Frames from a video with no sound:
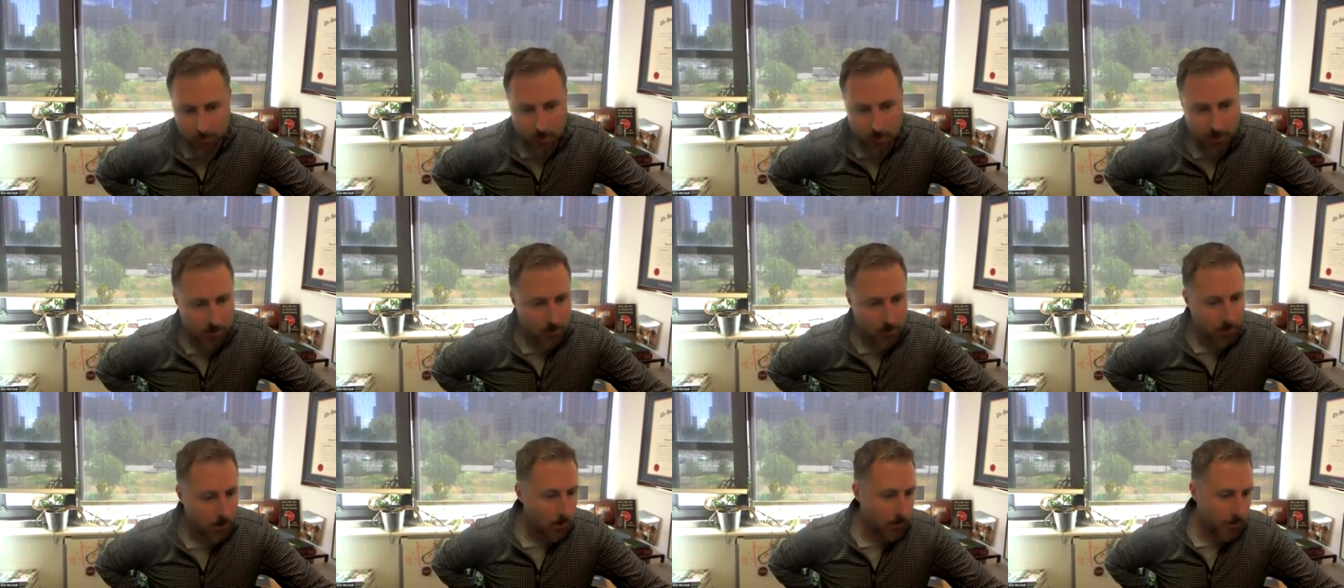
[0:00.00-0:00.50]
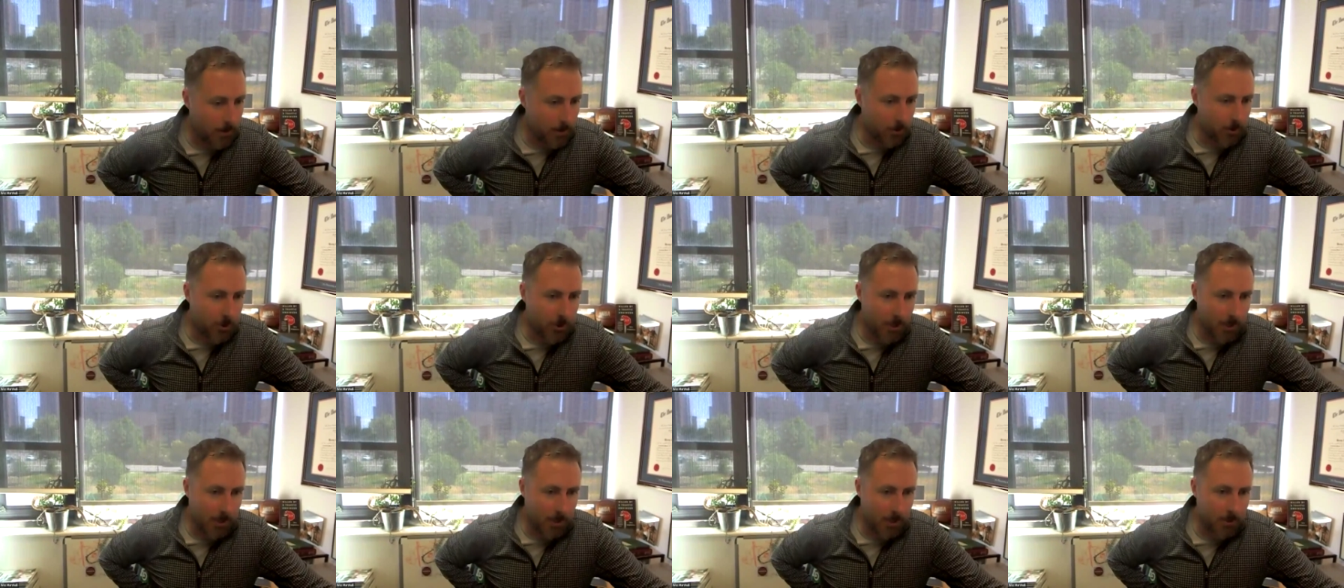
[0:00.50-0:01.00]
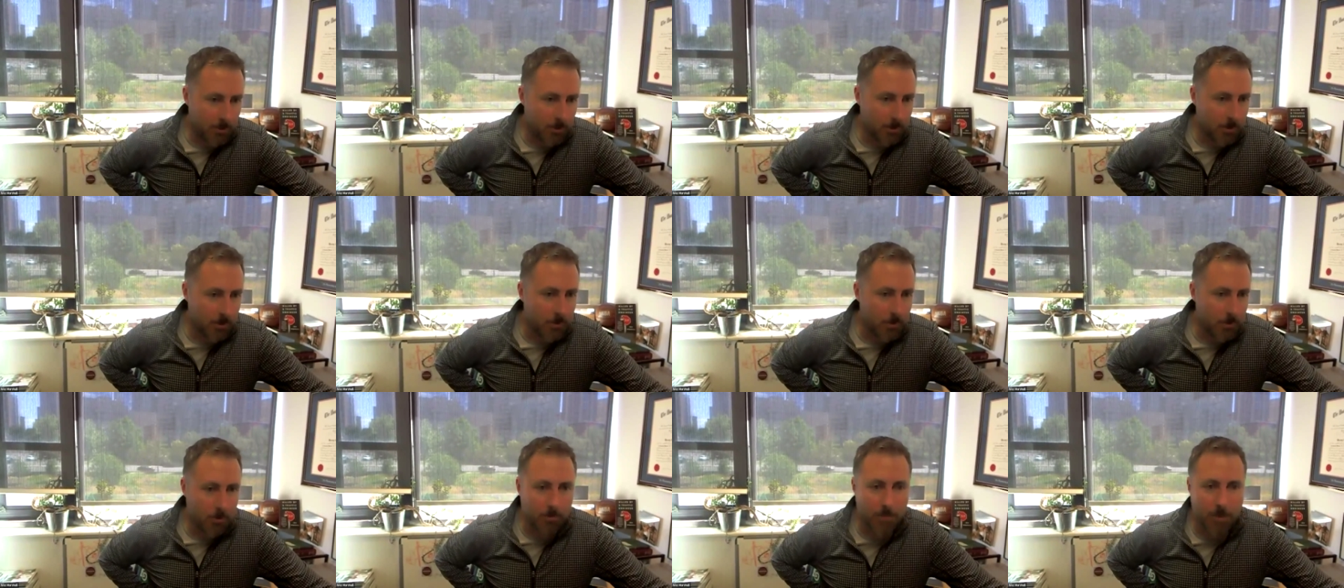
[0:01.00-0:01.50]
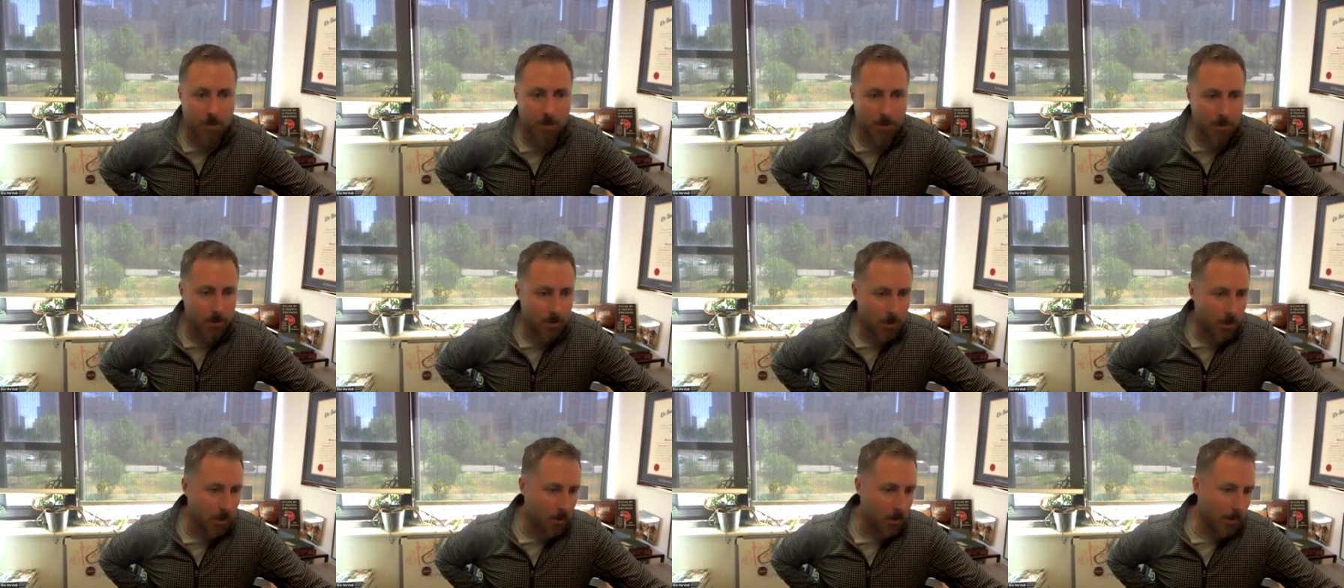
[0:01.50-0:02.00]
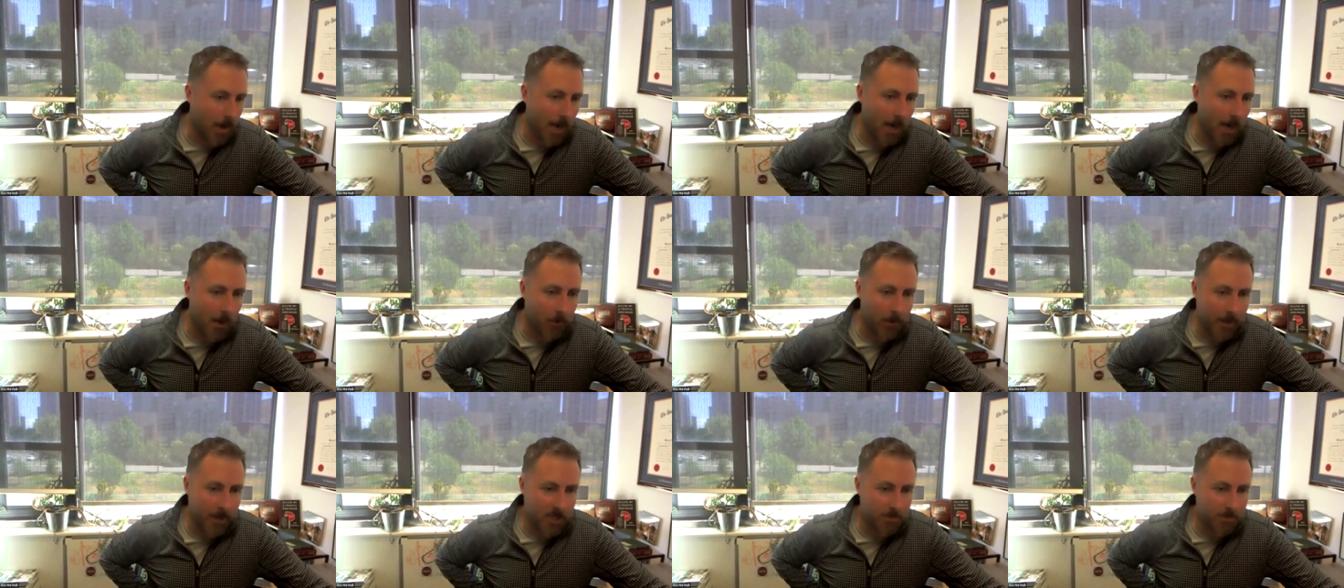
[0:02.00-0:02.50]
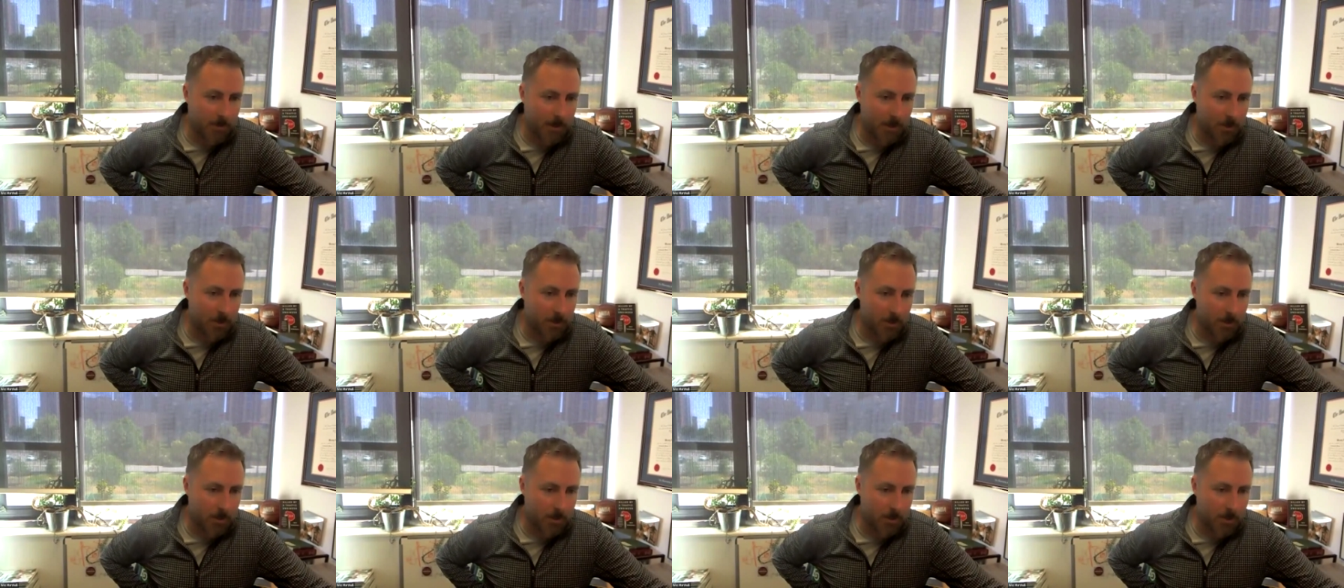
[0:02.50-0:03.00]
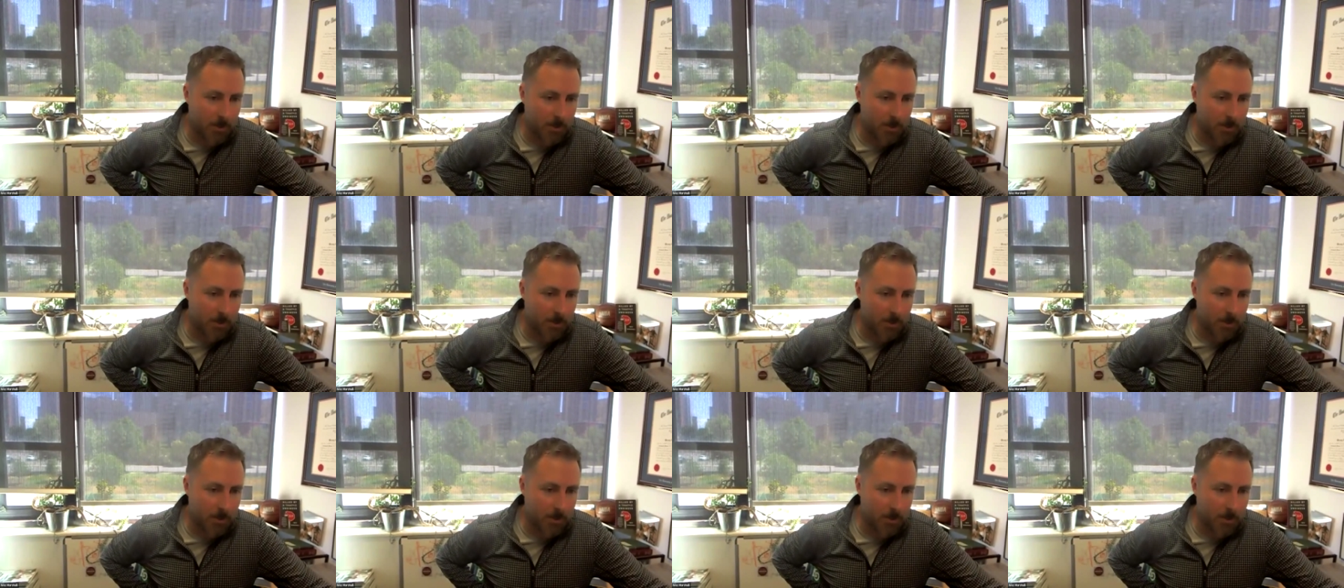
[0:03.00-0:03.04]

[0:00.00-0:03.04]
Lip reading: million interchange or do a $1 billion highway expansion.